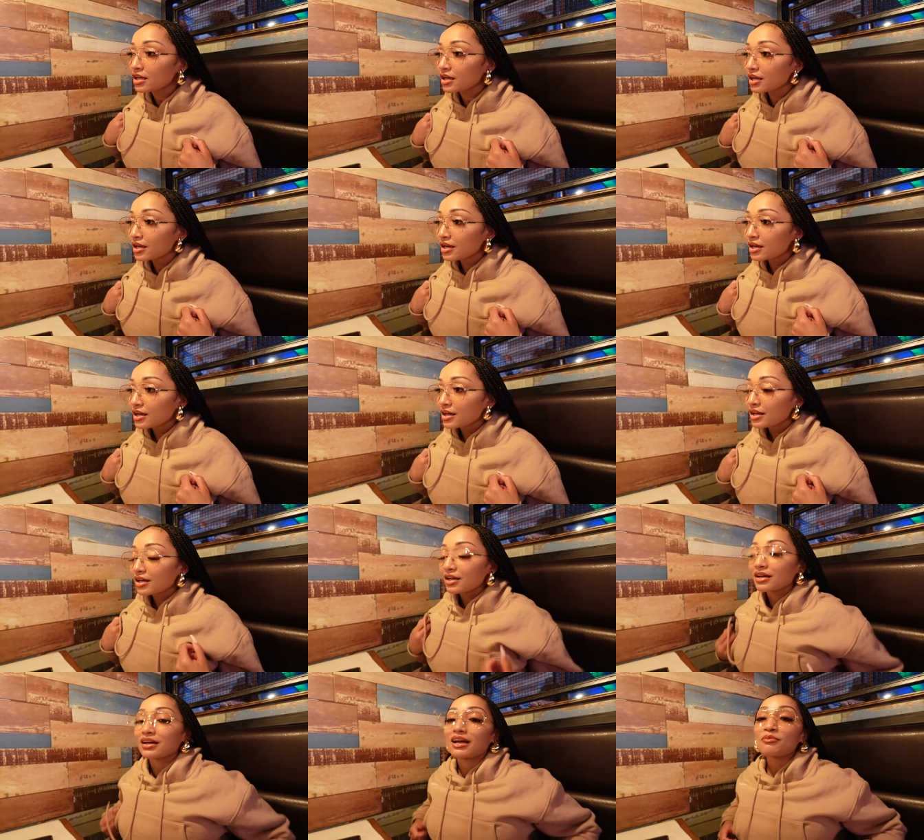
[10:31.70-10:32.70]
No, I
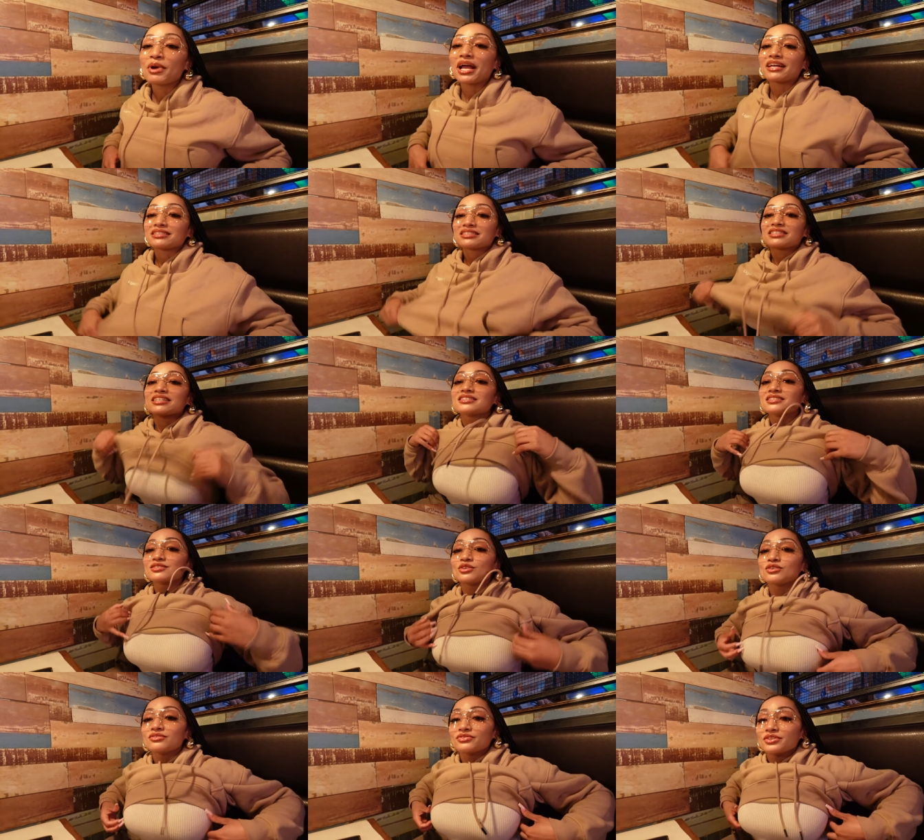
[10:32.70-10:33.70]
don't. I might have to take this
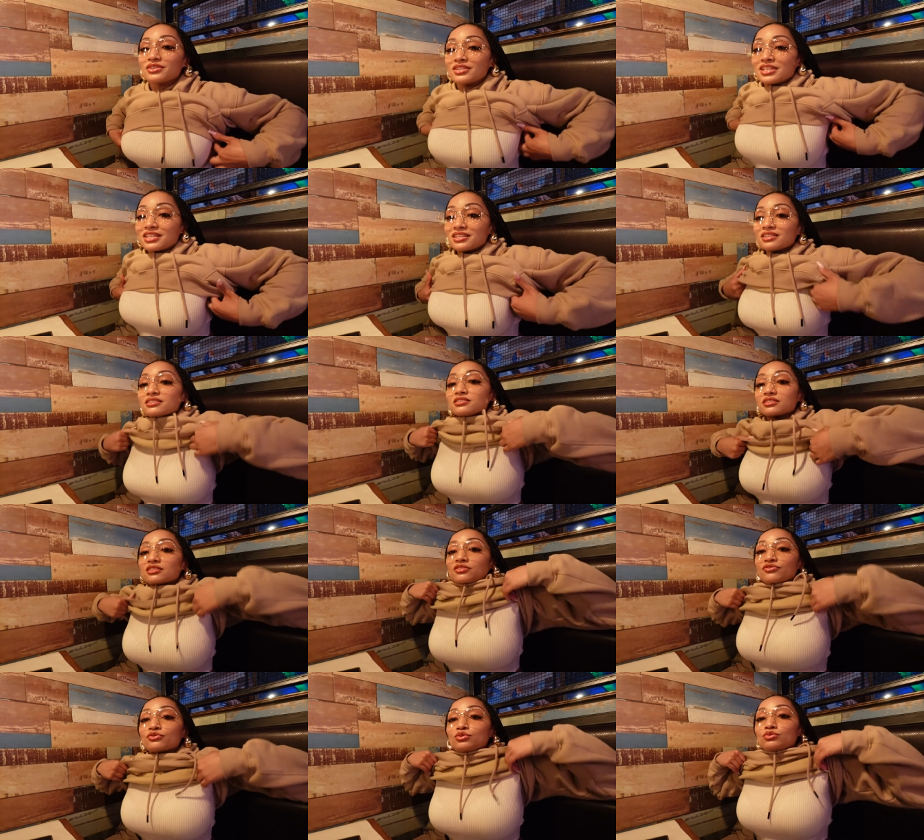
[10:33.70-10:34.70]
off, y'all, and get into the
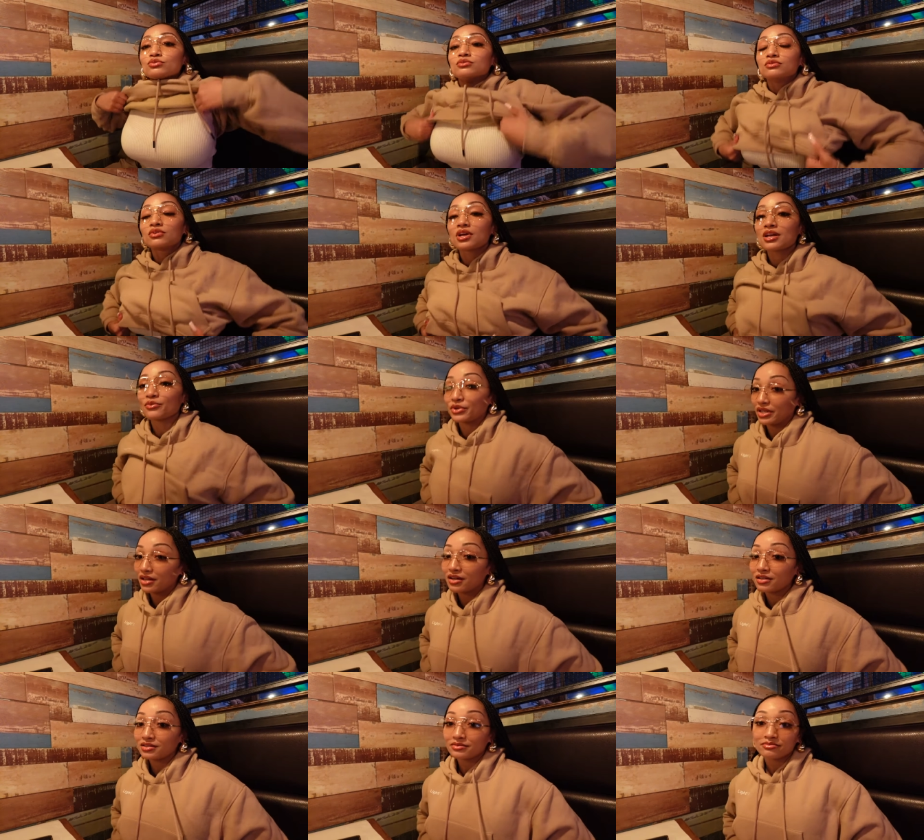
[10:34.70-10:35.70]
food when it
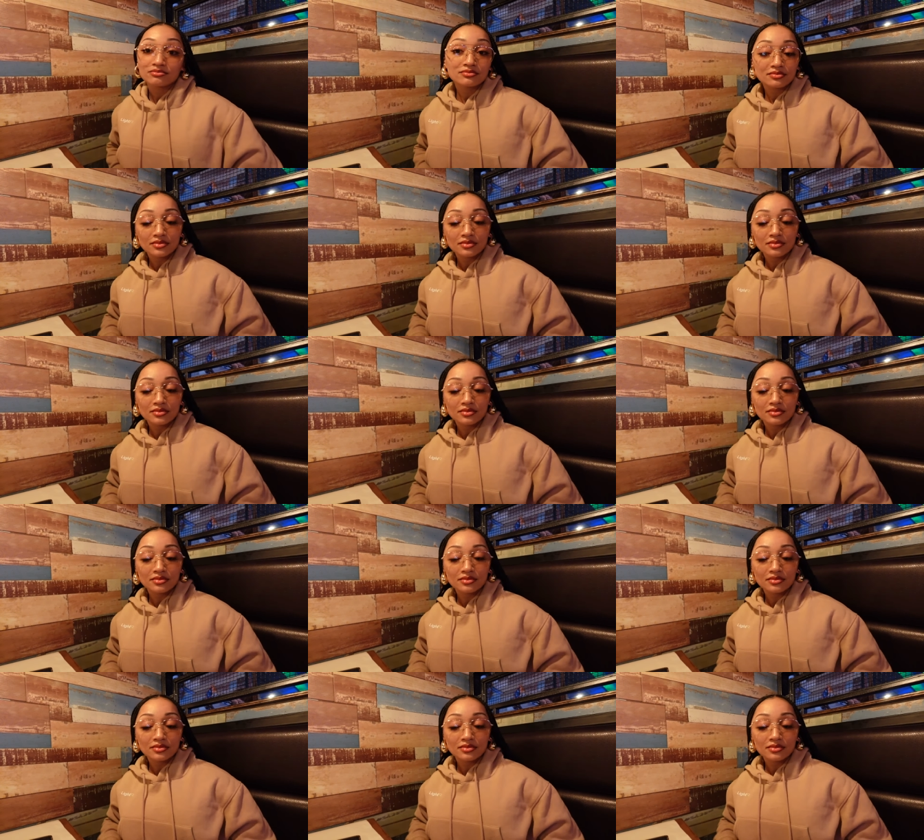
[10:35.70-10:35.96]
comes.